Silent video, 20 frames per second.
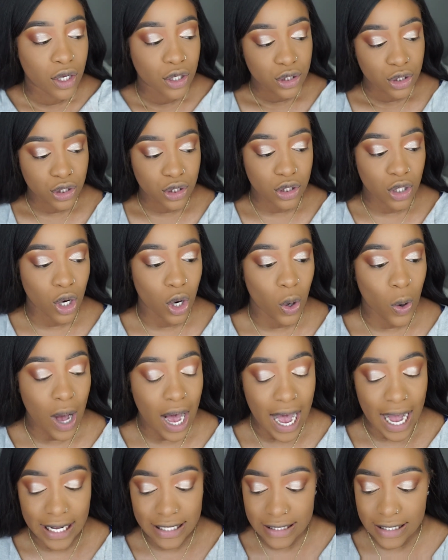So
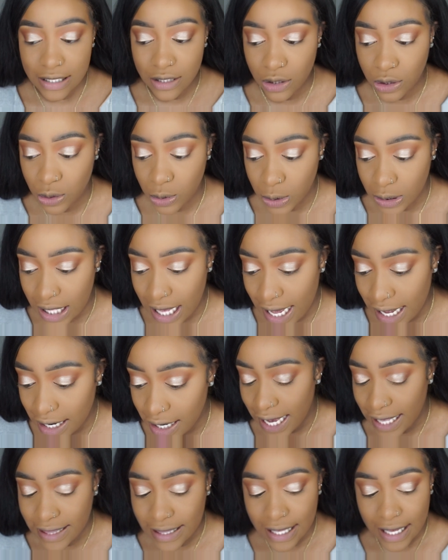I didn't do that.
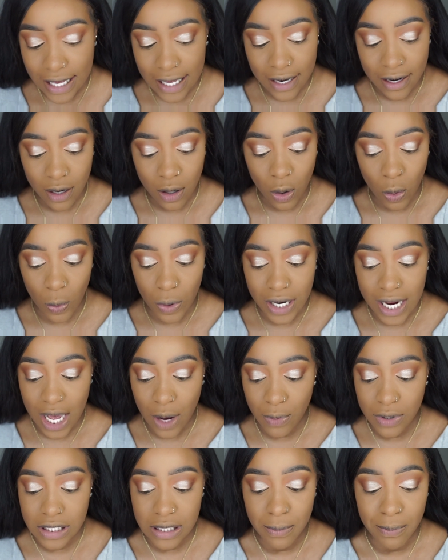And then when I
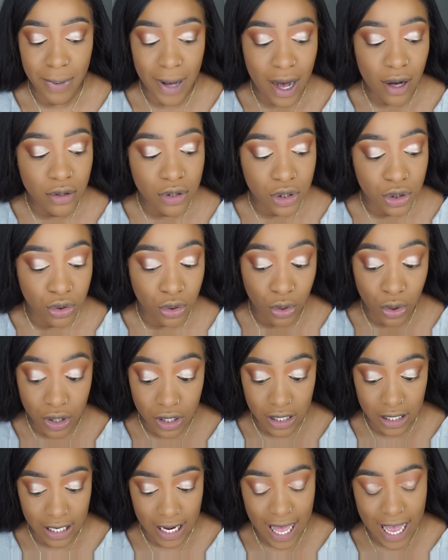was about to order
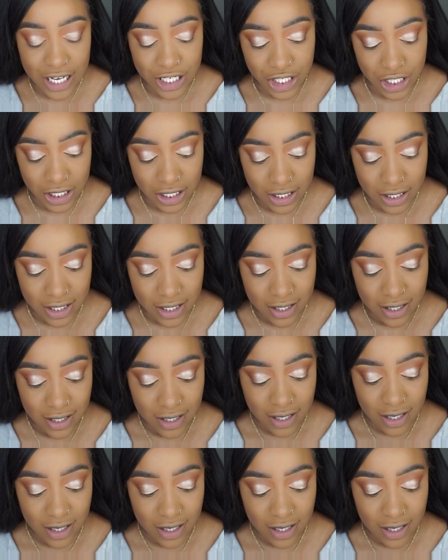the lashes,